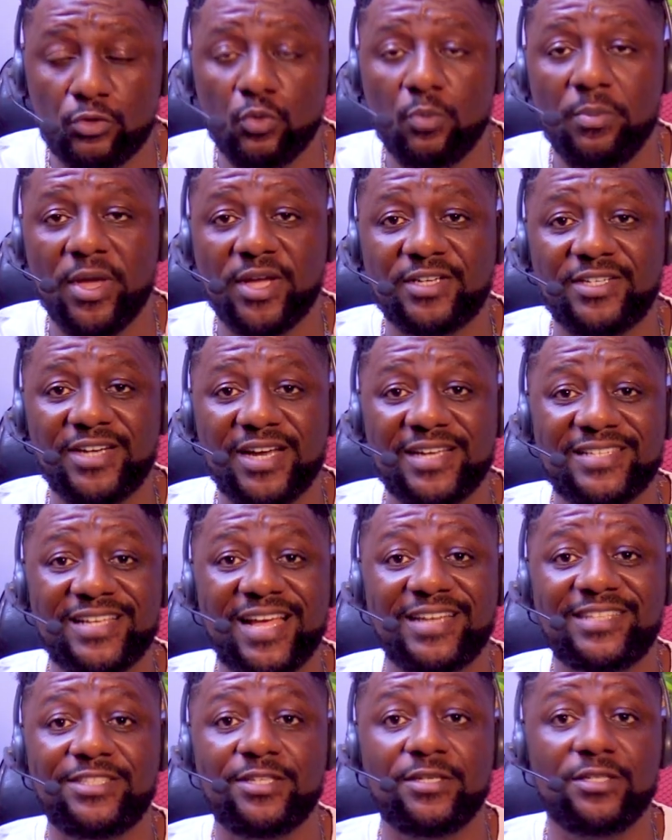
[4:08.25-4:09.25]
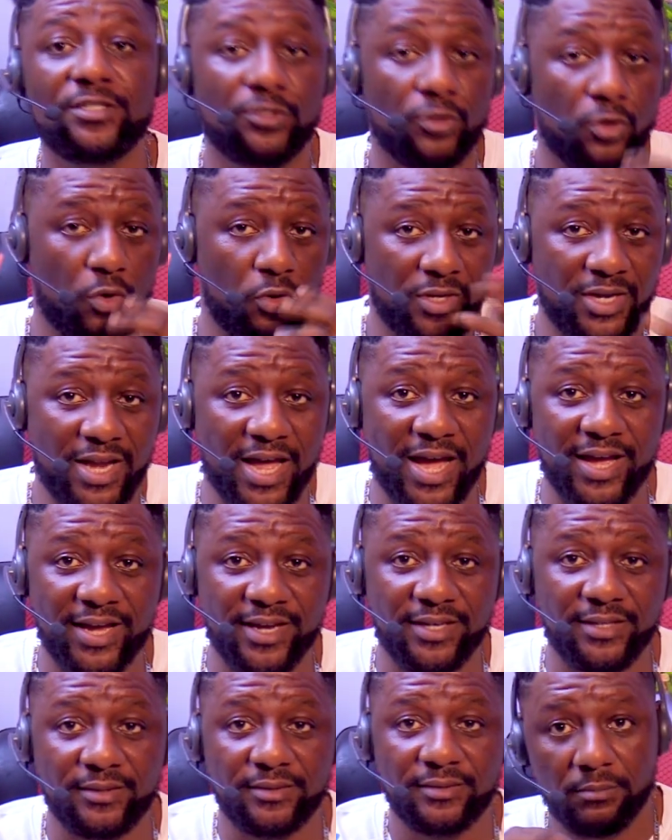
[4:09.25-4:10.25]
to make transactions
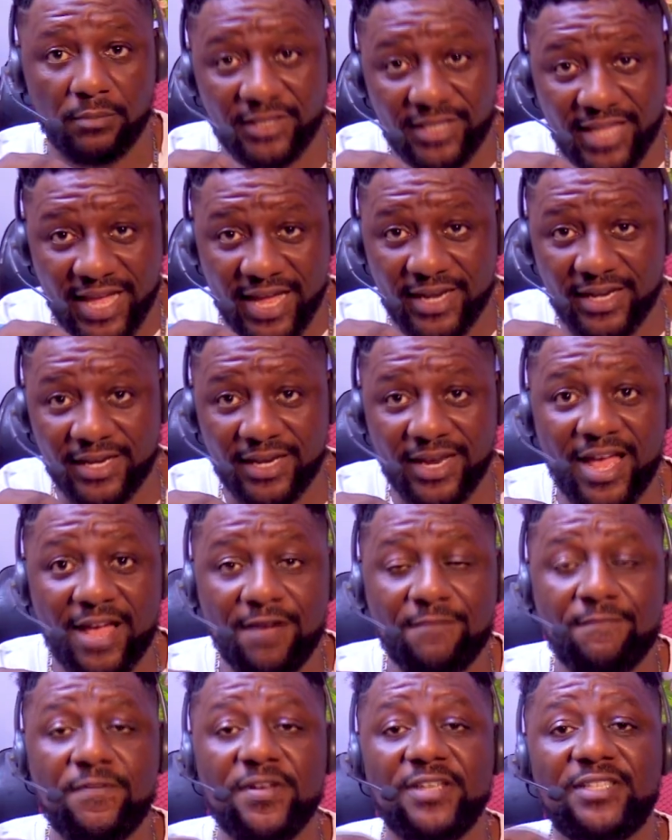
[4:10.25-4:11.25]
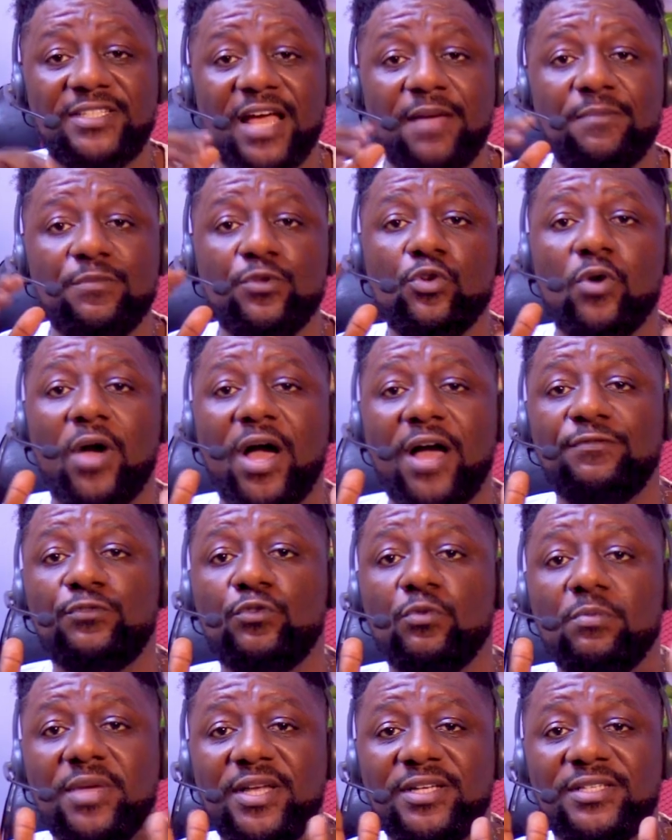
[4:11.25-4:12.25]
online. But then, every time you have
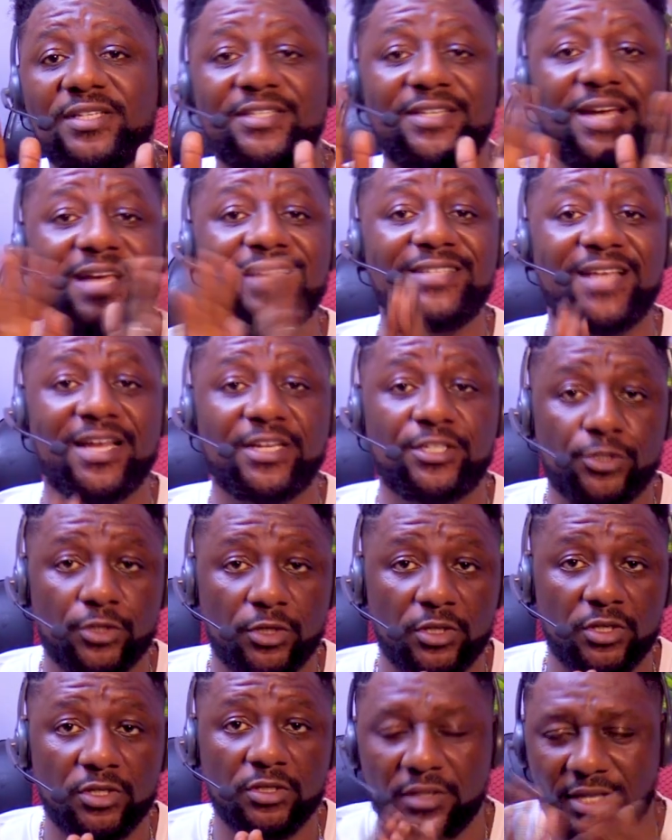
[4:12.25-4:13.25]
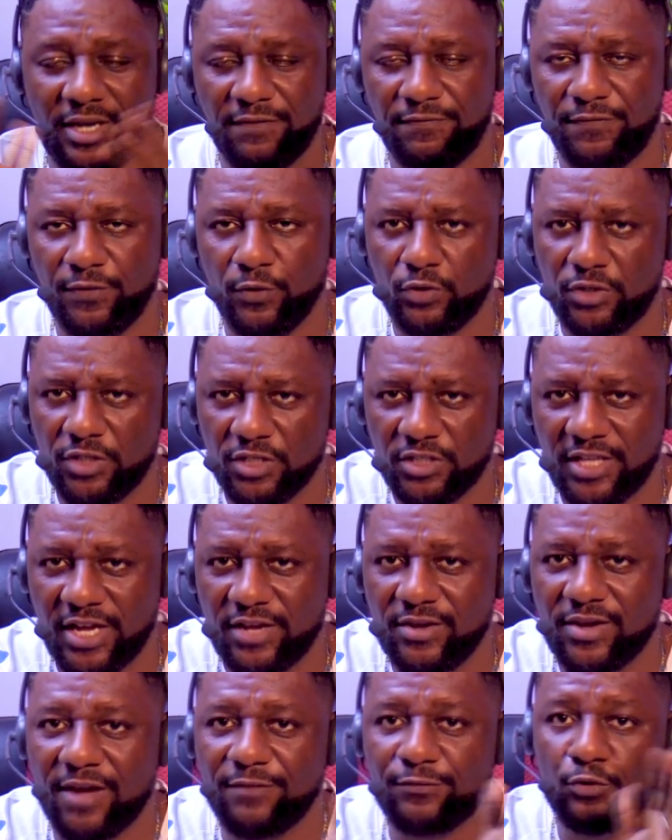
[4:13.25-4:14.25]
to make the transaction, there are a few things
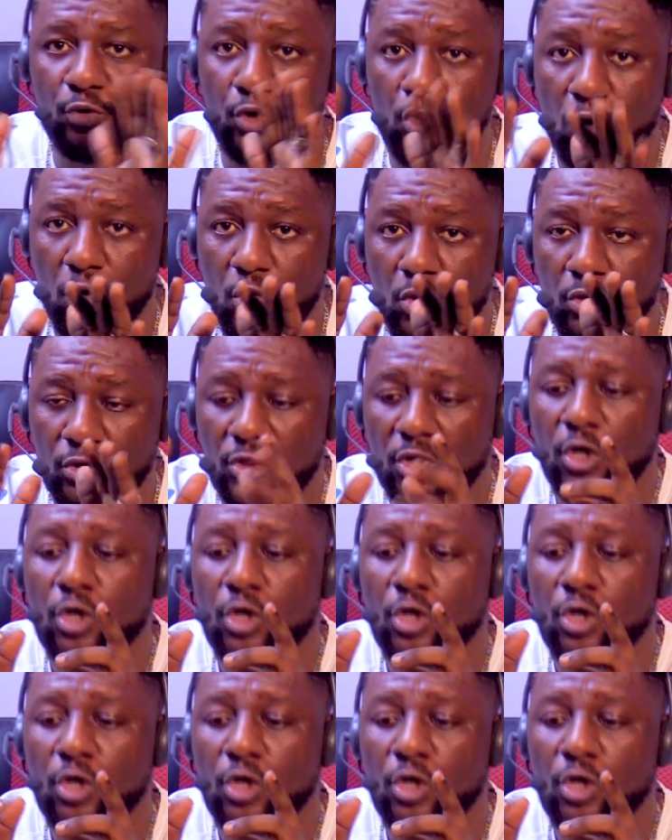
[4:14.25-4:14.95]
that you have to note.